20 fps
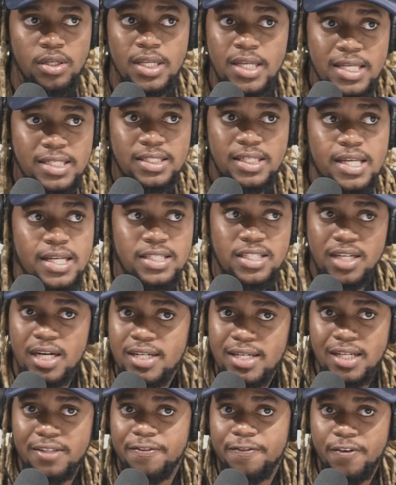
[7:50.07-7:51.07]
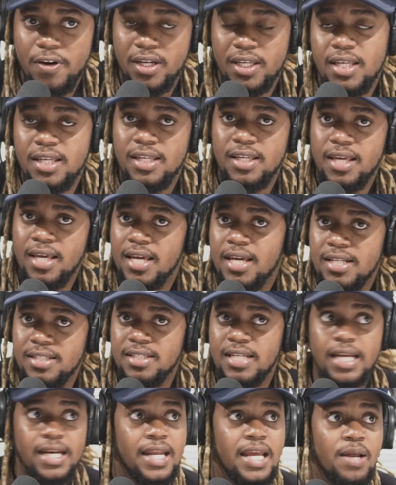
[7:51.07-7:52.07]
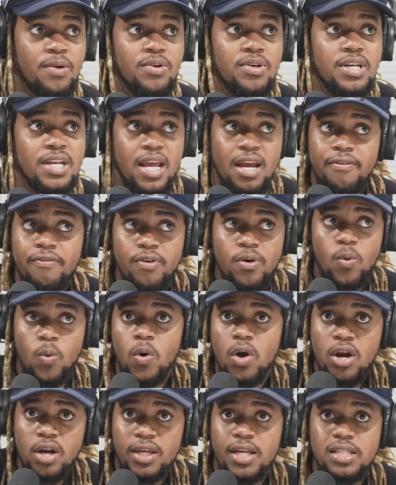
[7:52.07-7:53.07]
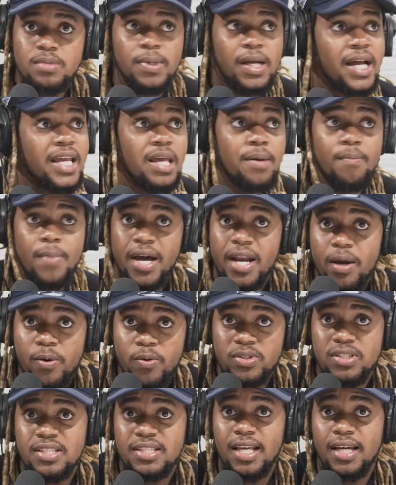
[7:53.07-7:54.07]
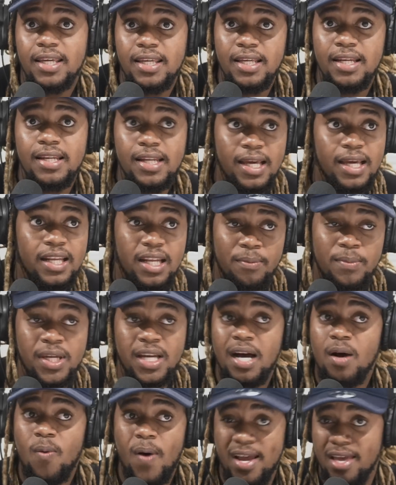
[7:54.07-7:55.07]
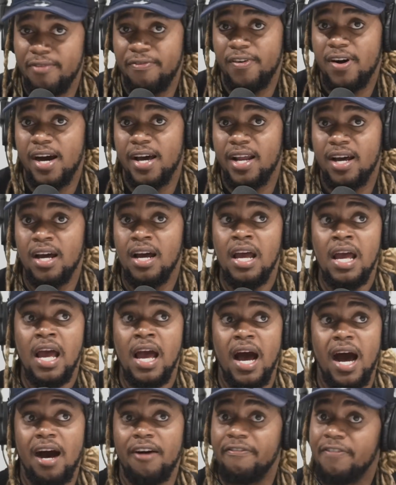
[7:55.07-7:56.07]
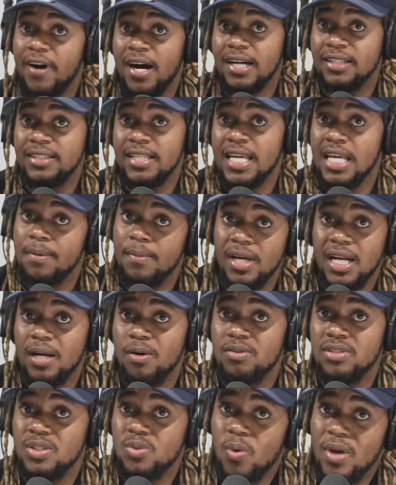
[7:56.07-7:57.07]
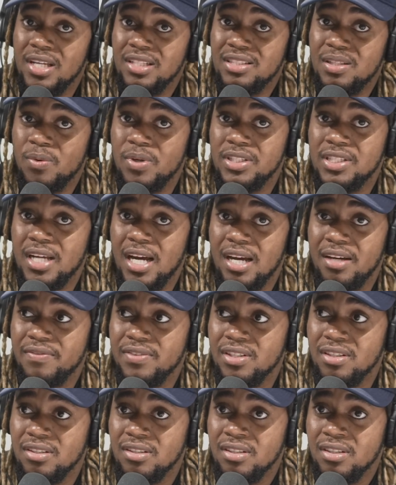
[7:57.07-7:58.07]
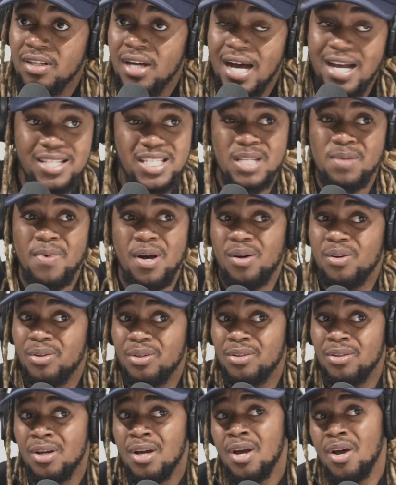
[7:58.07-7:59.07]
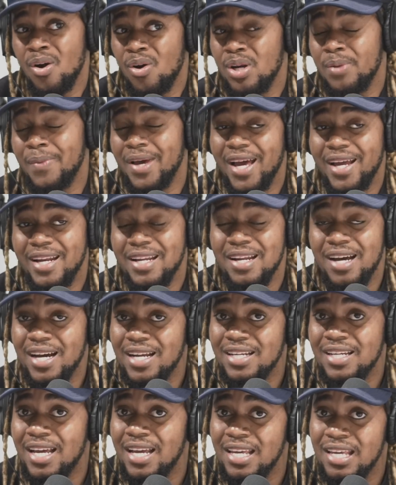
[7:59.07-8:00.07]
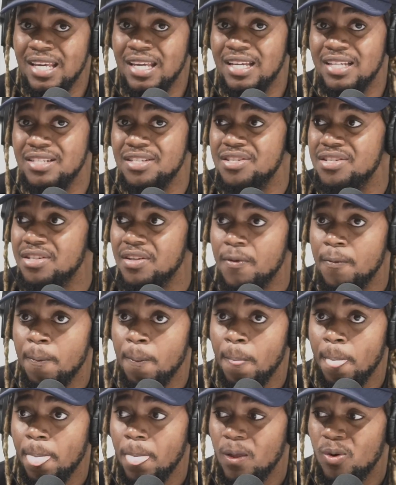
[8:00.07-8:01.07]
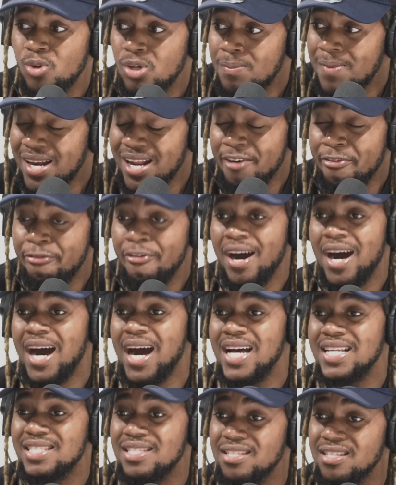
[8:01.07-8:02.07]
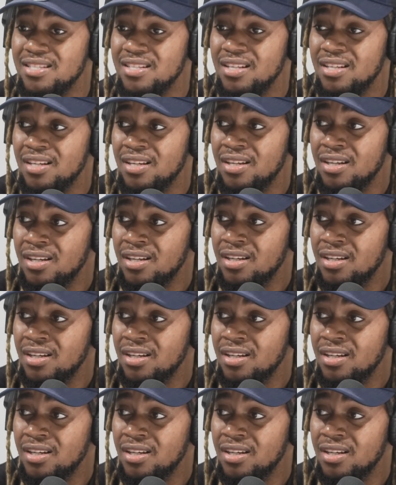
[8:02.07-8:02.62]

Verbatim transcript: These kids are not fucking kids and they never worked because your mother wasn't a kid neither. Because while your father I 40 and your mother was 20 when she have you. And some of you, when the mother did underage, when the mother fast.